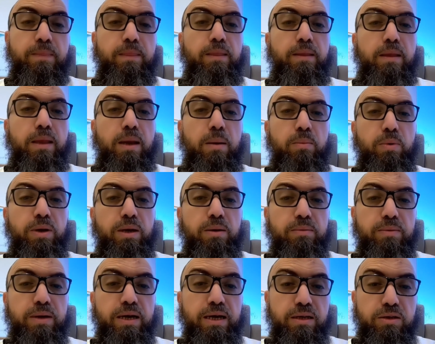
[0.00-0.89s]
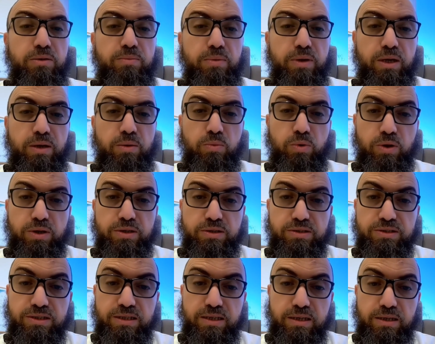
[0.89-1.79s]
And we have
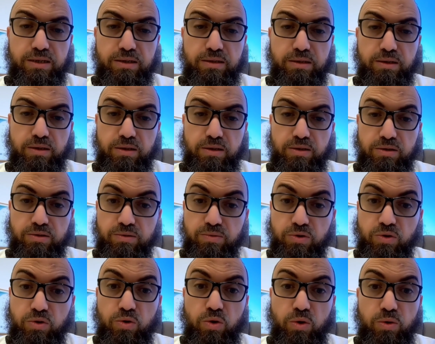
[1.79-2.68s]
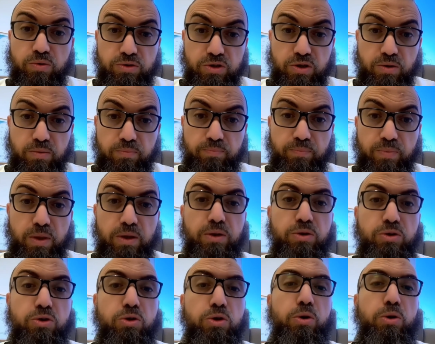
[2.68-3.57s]
HbA1c, the long-term blood
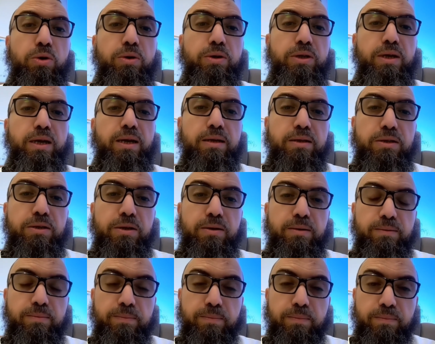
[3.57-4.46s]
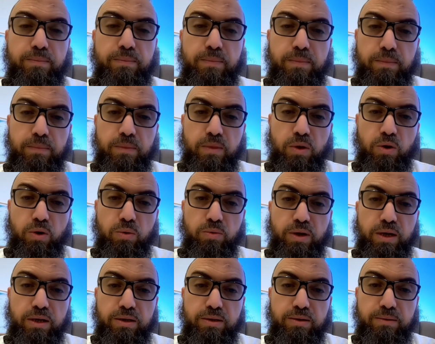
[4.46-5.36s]
sugar test. All right.